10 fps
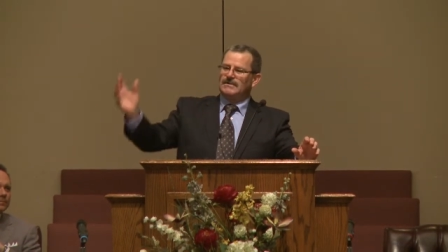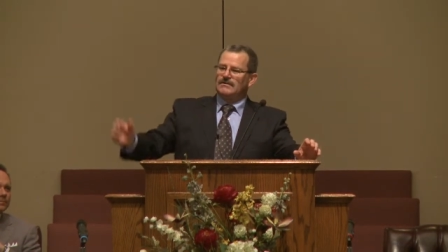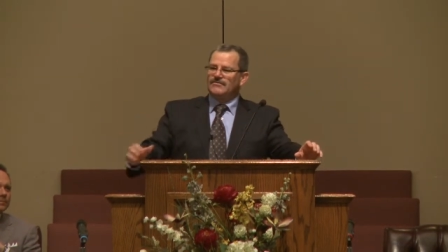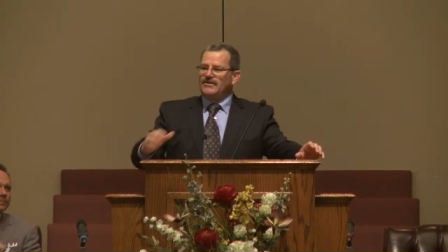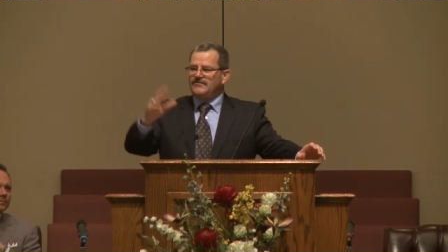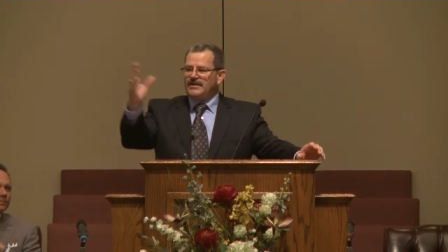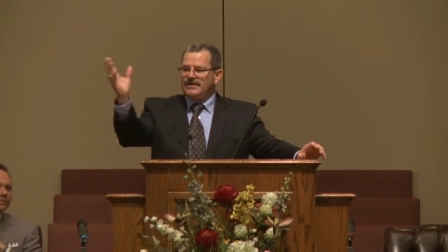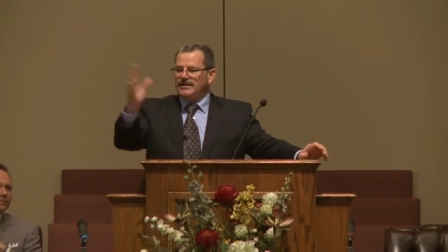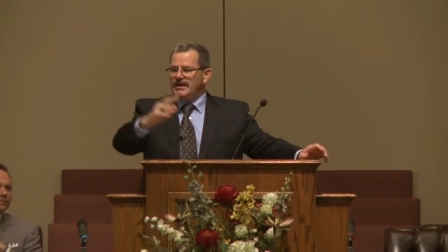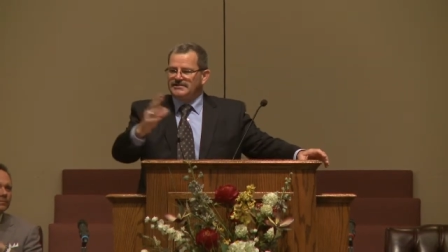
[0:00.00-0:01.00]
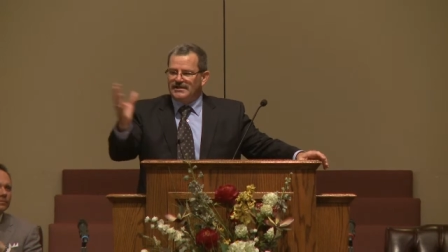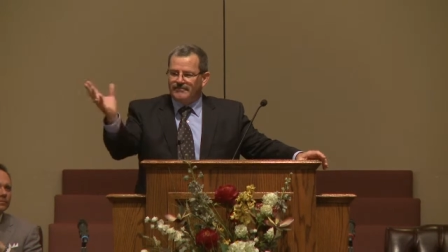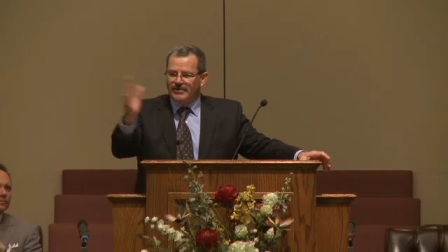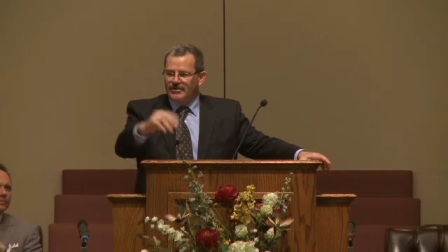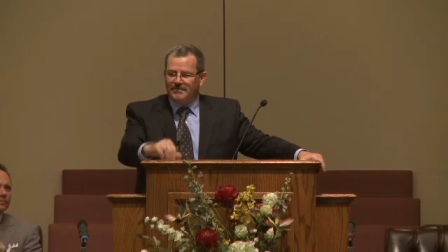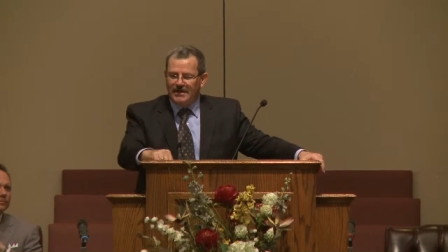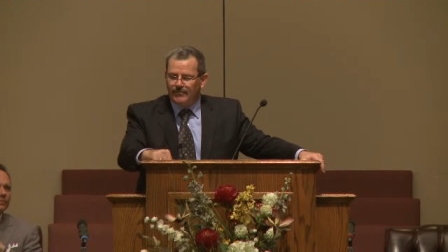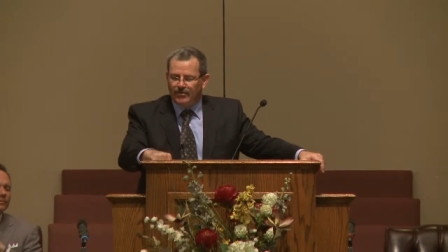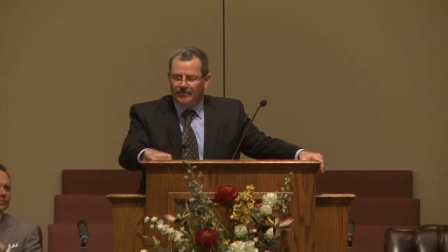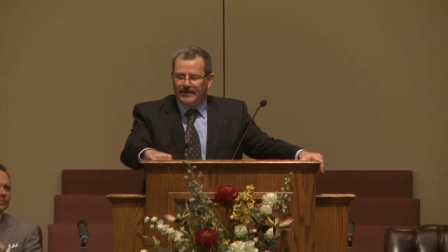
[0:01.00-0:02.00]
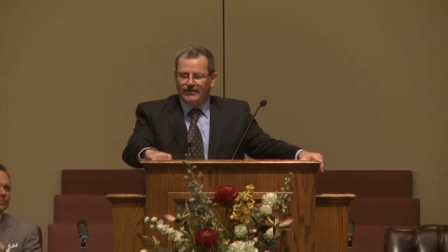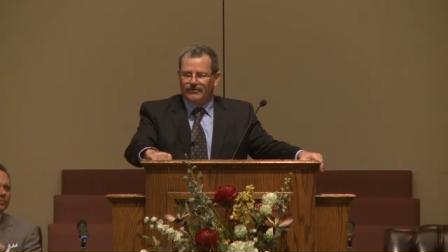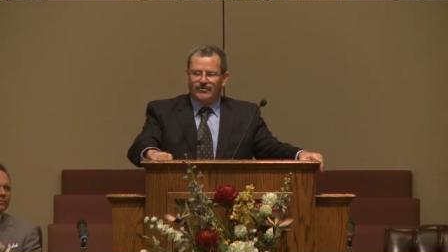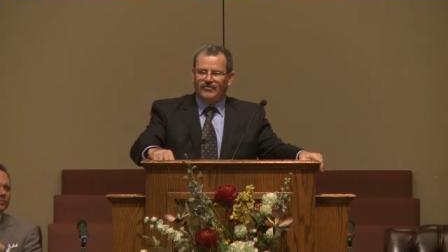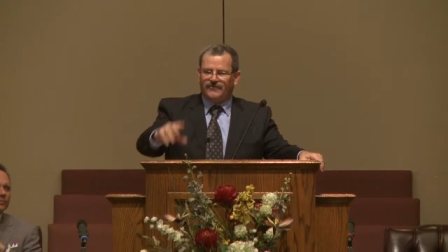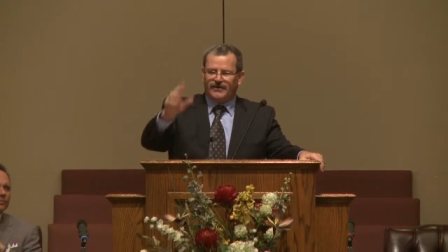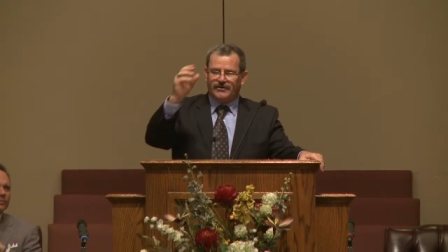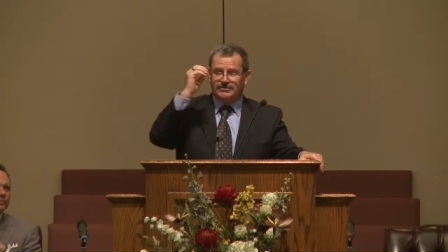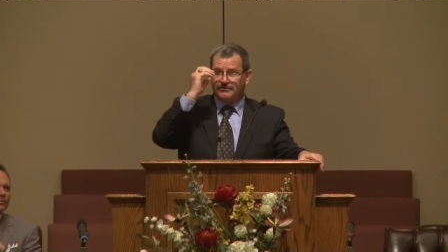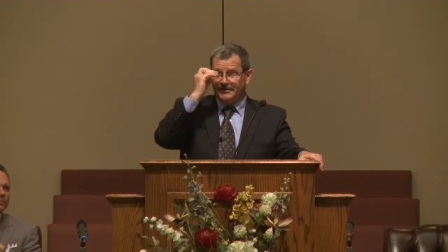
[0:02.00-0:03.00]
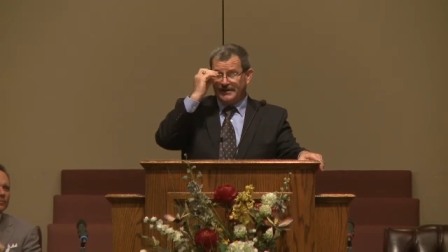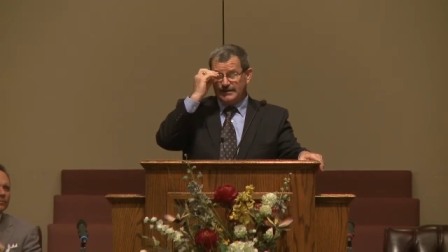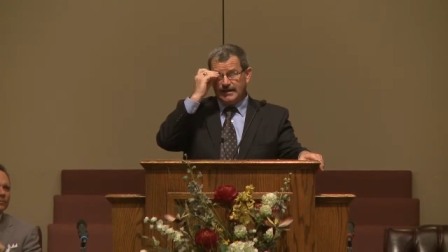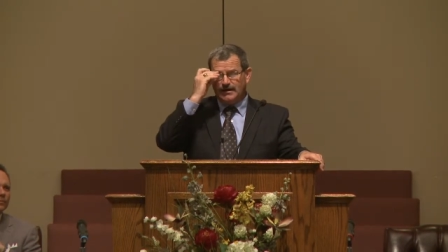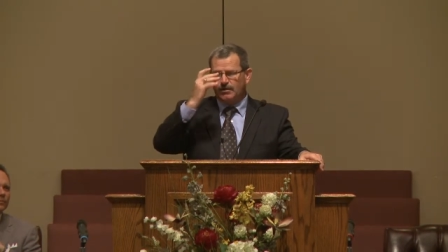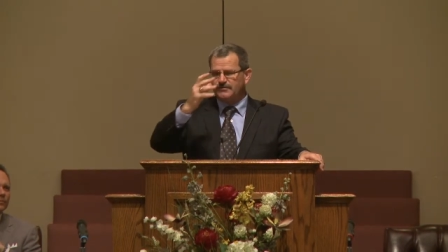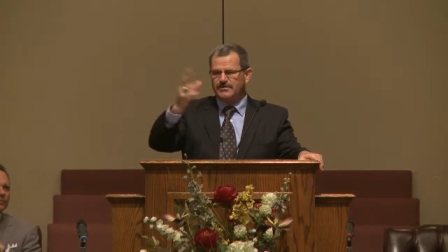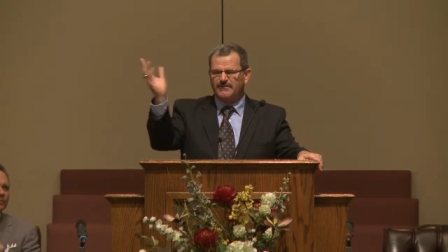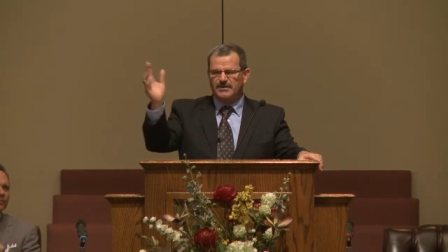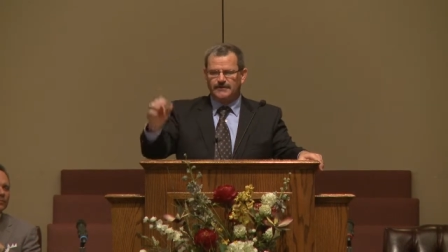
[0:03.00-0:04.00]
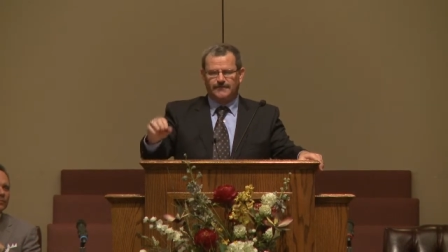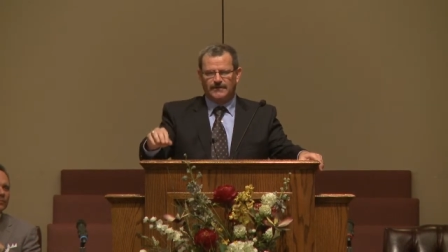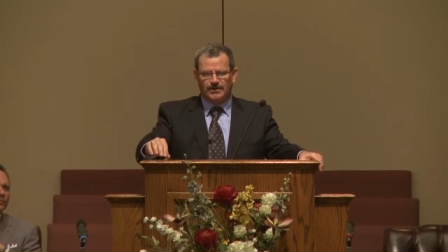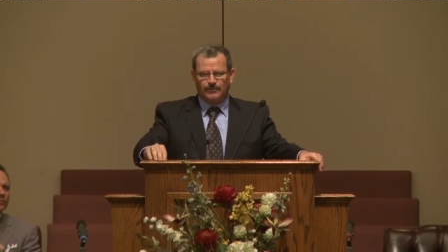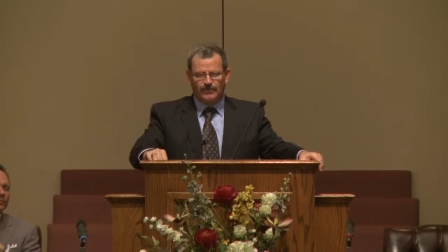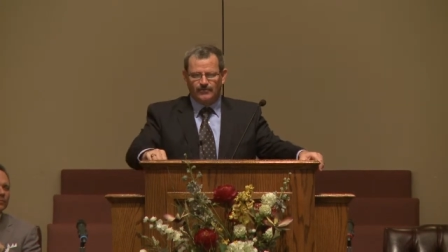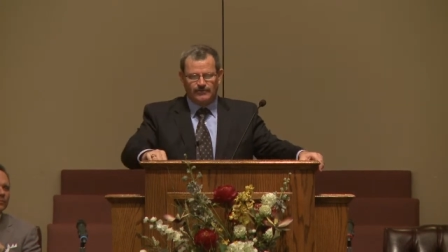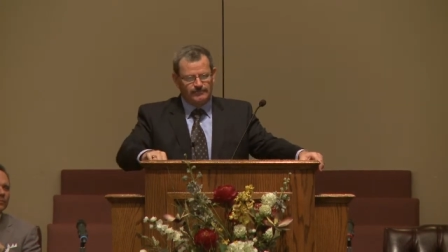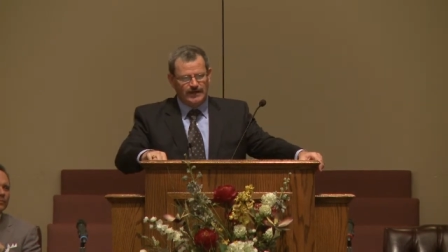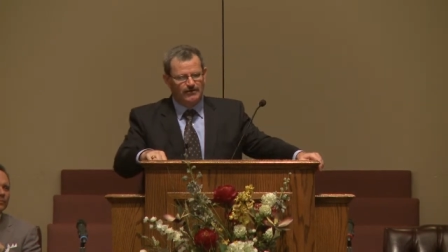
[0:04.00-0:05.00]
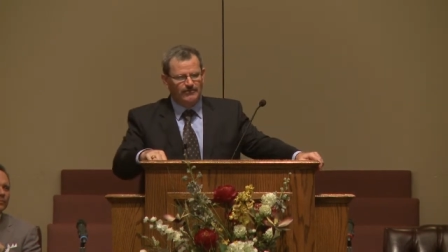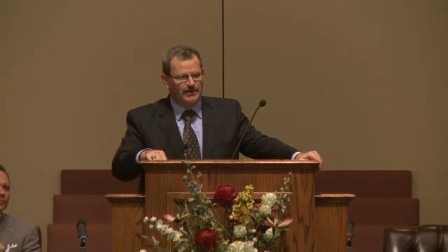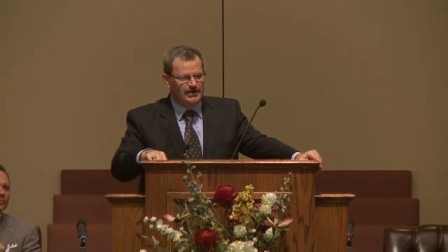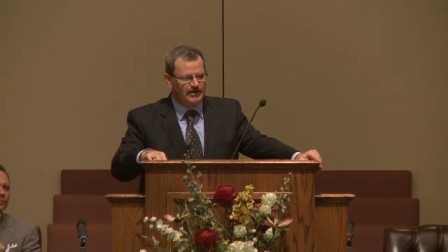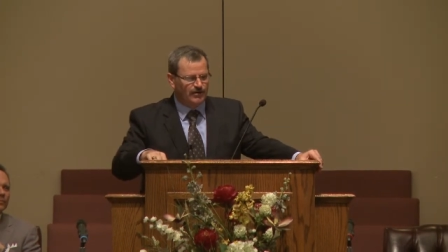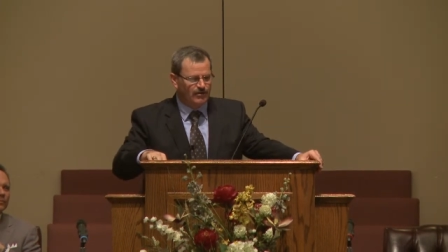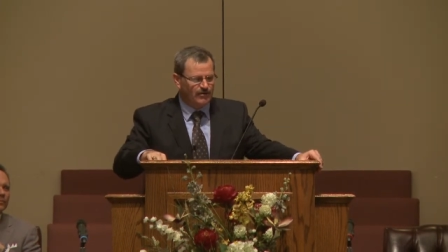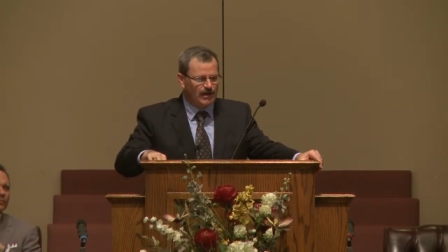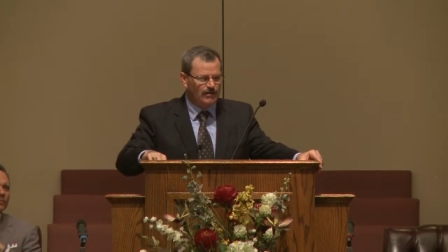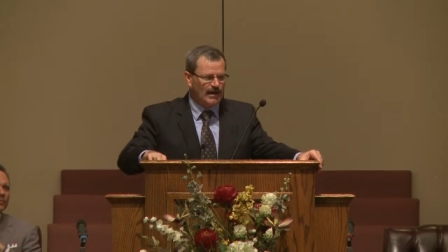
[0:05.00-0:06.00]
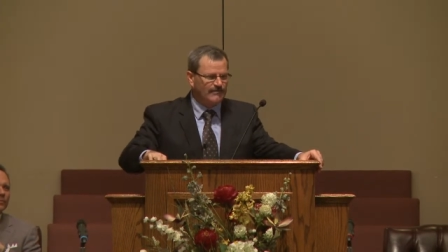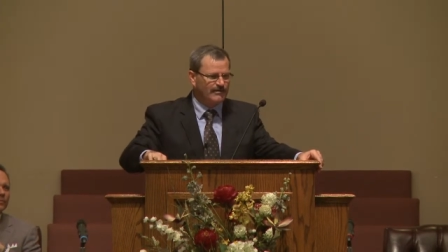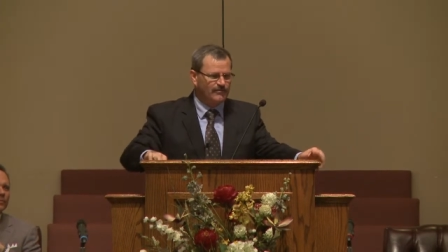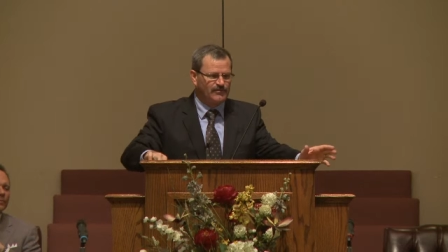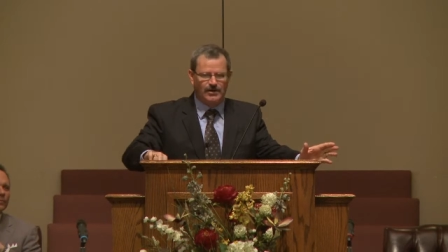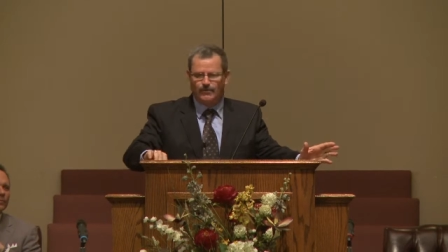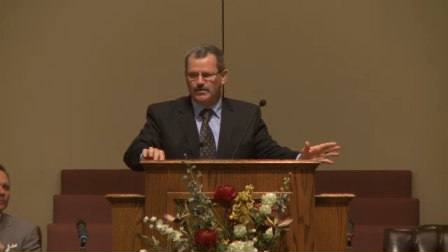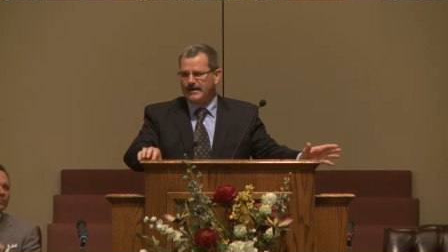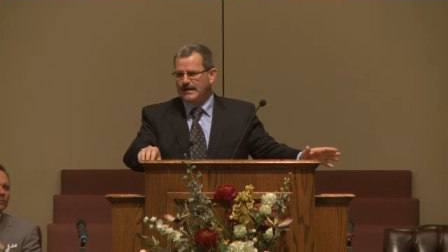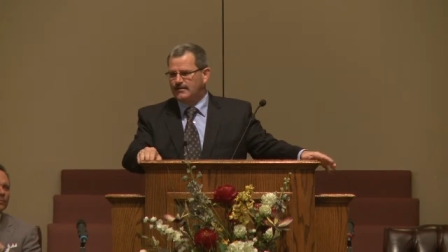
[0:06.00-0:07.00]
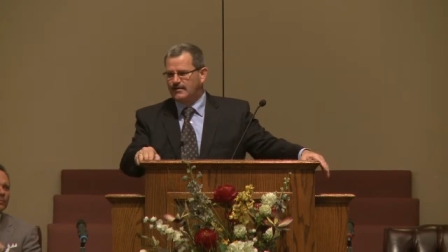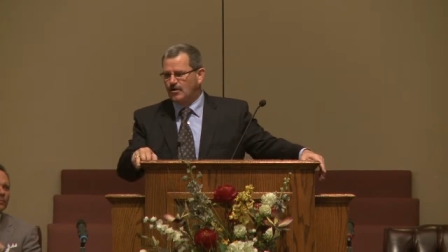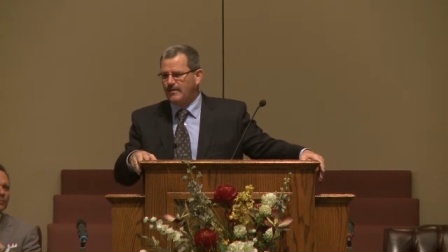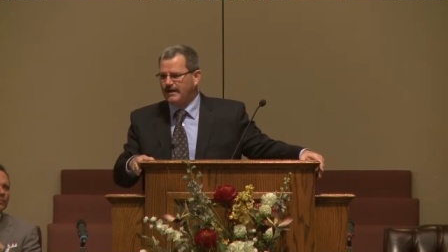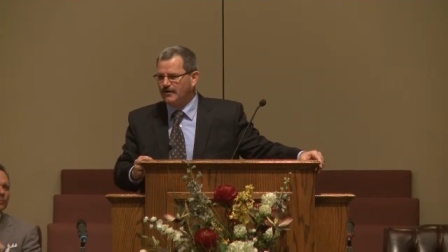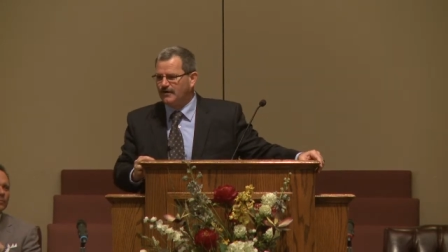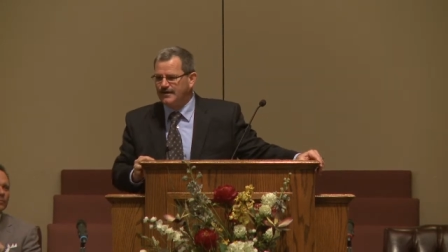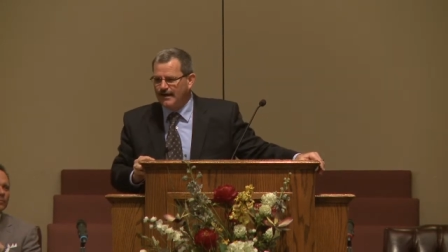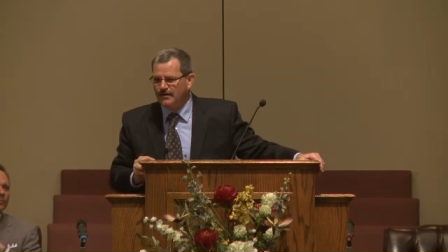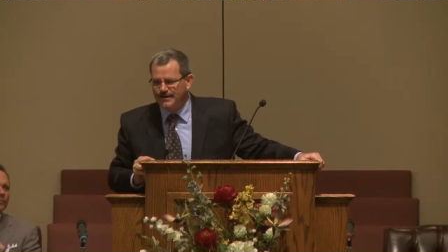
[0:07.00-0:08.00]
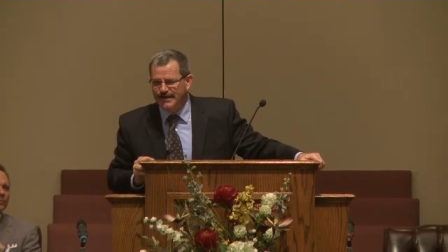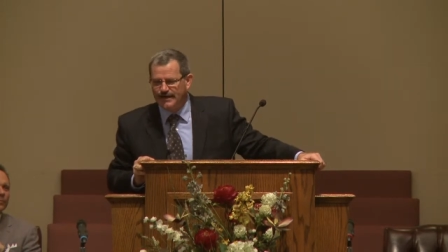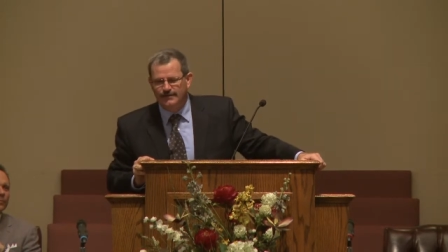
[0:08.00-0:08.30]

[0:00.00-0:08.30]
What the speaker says: 16 to 19 million people, depending on whose figures you read. They always give you different numbers. They don't really know, because I've never seen anyone go back there and count yet.